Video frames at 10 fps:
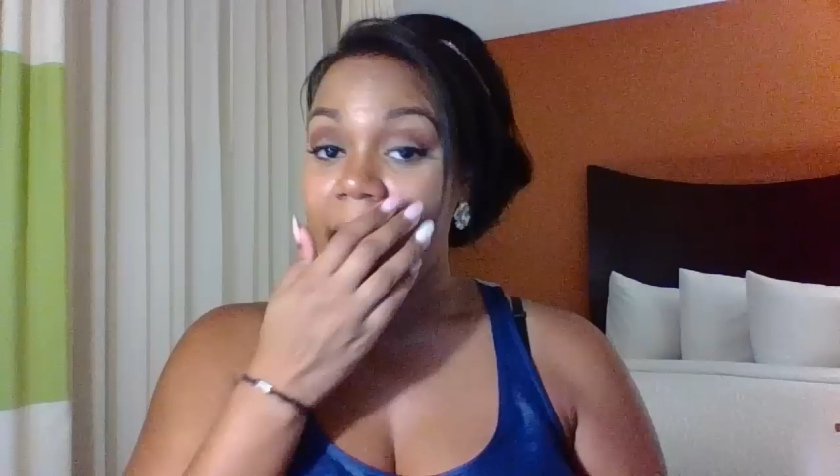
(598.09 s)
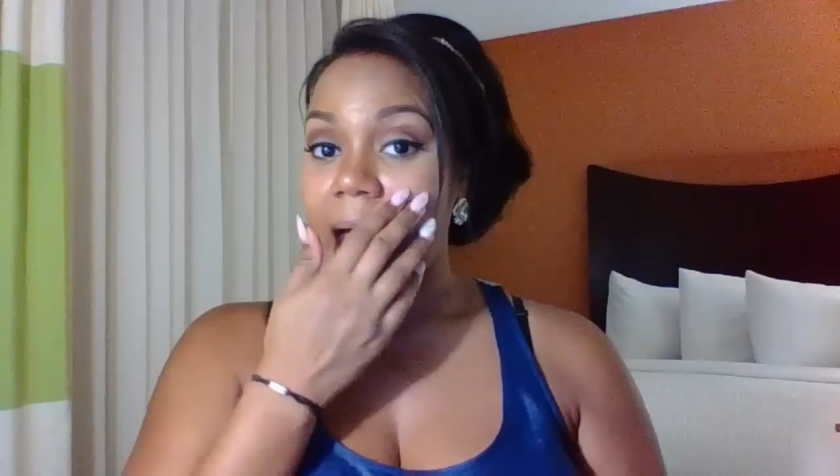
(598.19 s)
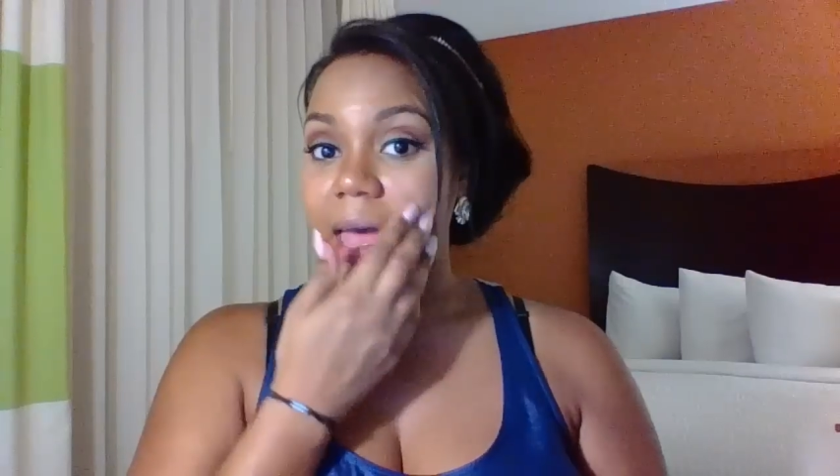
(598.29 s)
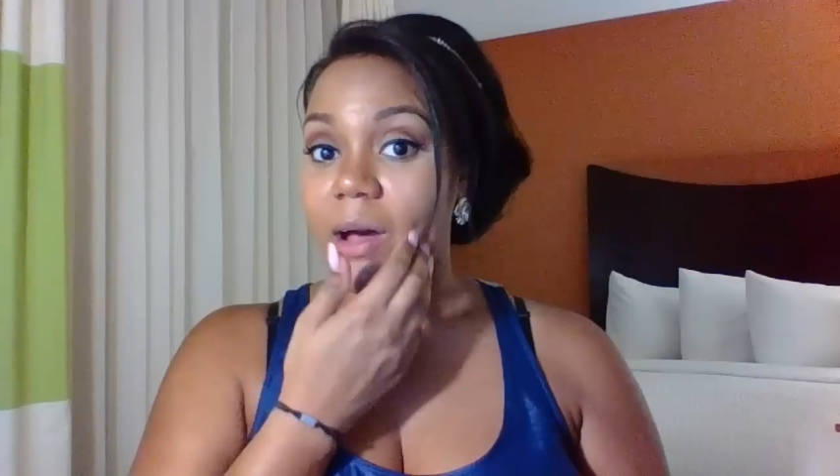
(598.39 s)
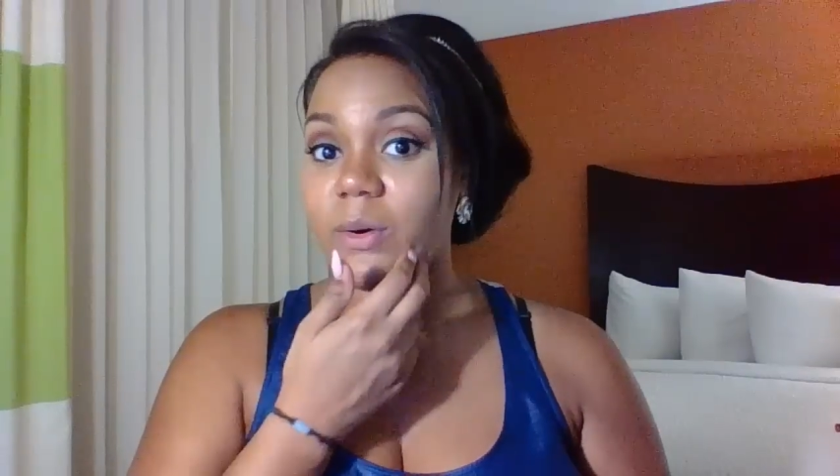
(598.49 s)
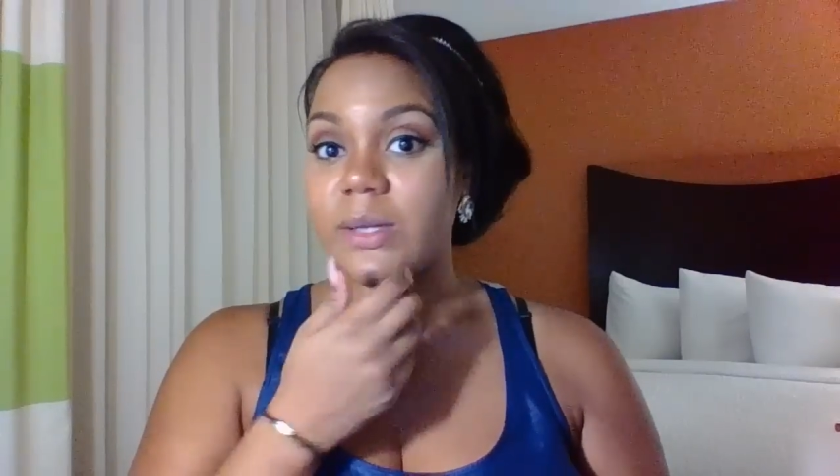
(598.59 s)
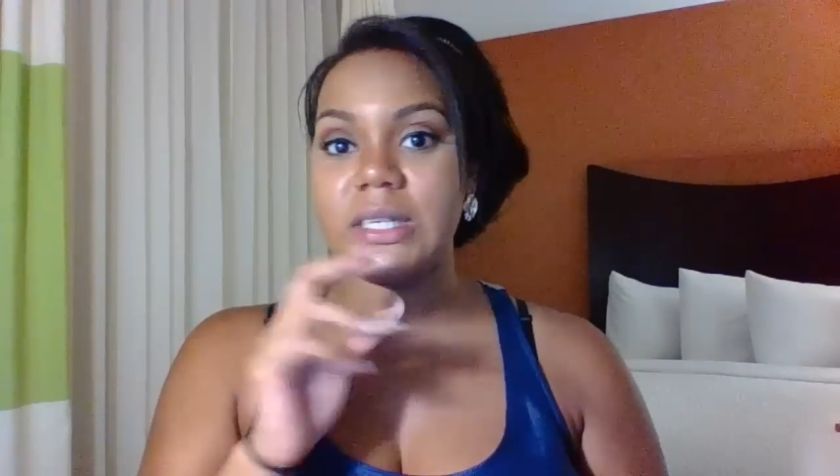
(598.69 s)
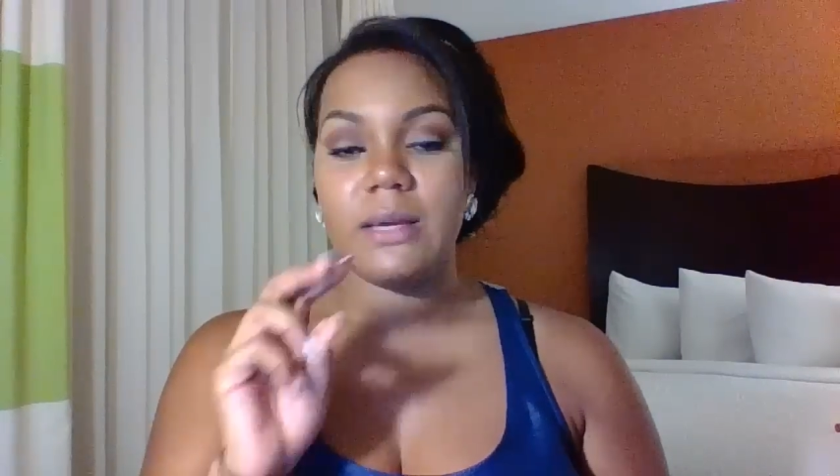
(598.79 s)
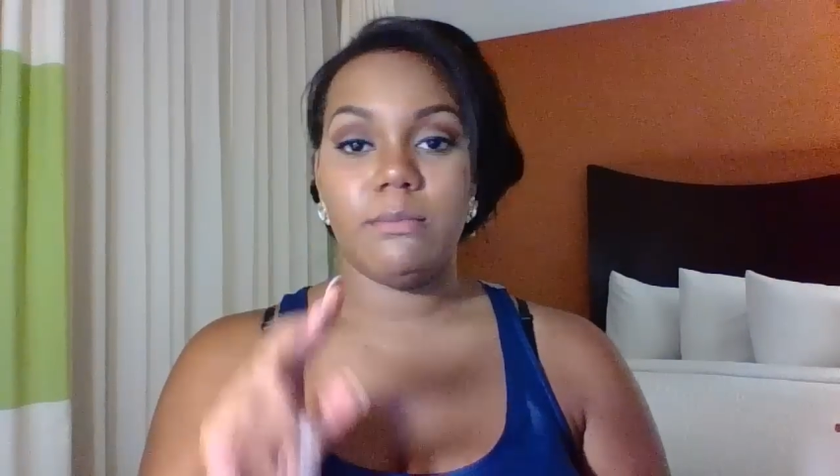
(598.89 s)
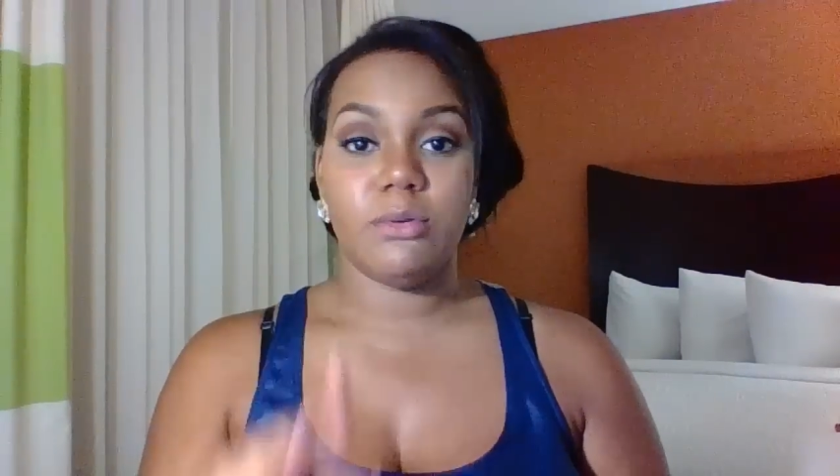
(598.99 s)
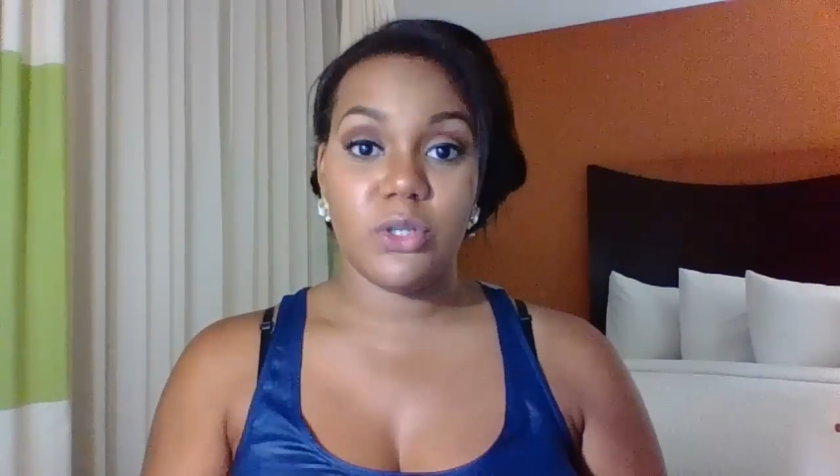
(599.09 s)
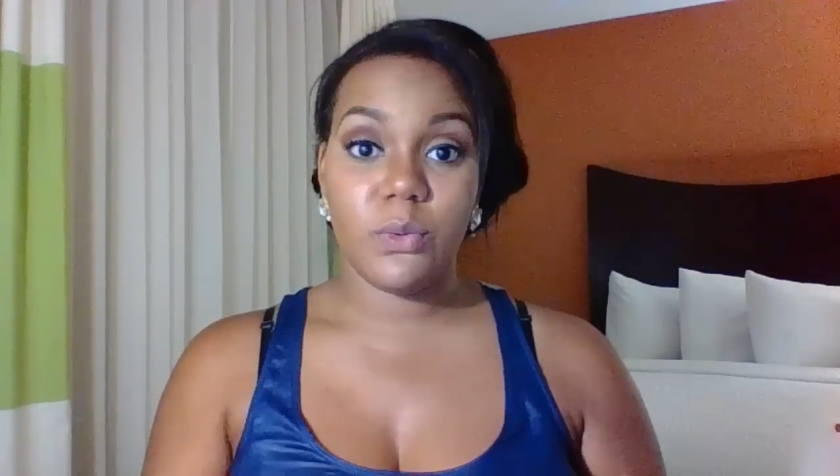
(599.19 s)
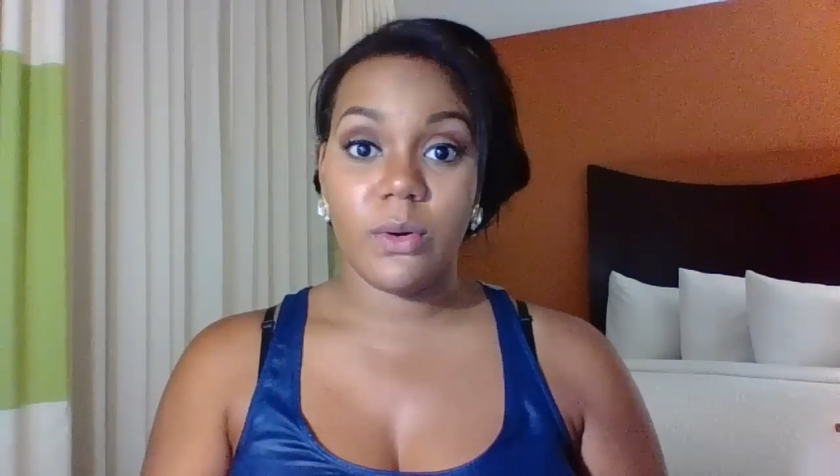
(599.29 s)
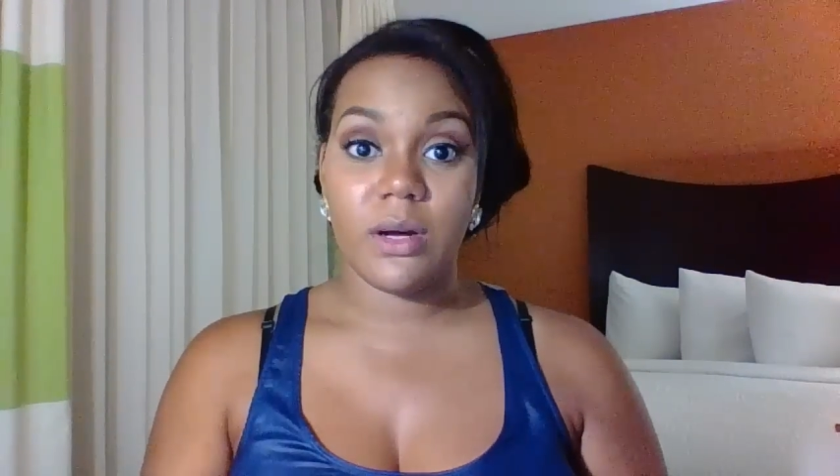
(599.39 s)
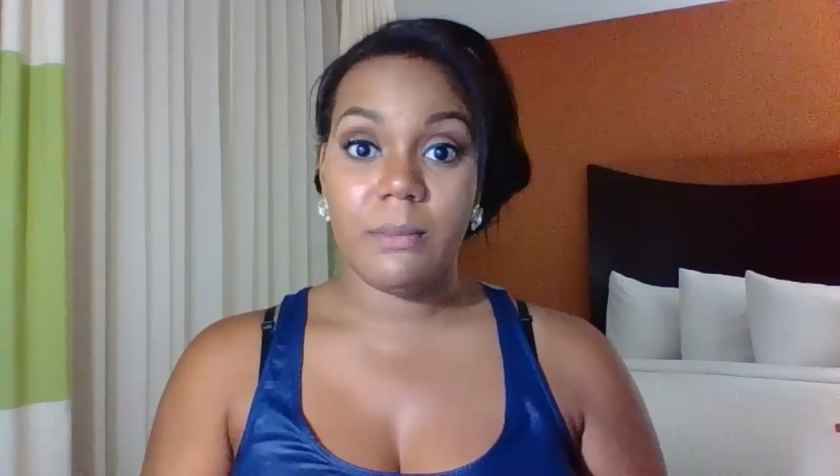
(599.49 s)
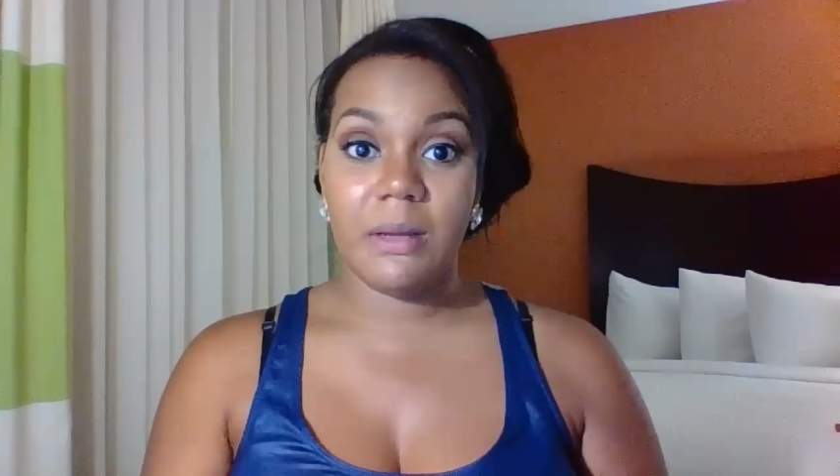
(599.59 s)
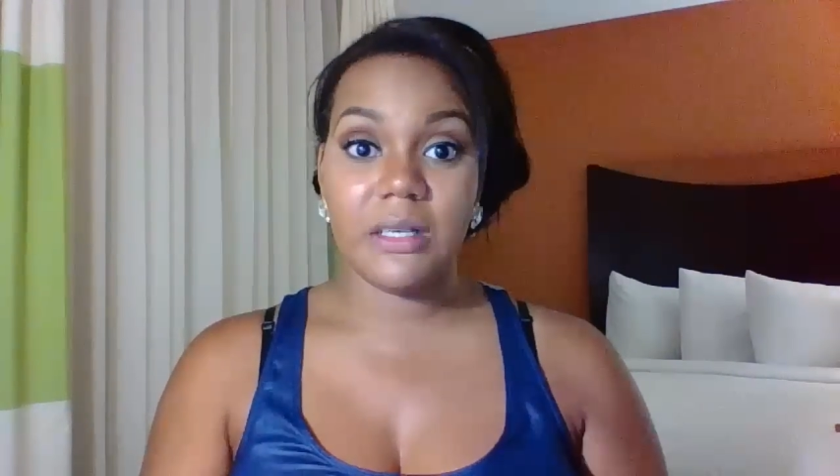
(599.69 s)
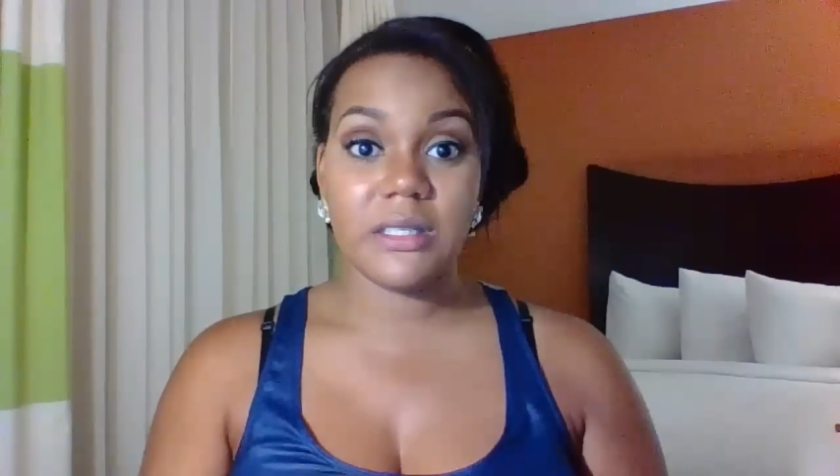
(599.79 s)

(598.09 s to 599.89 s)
I always keep 2 on me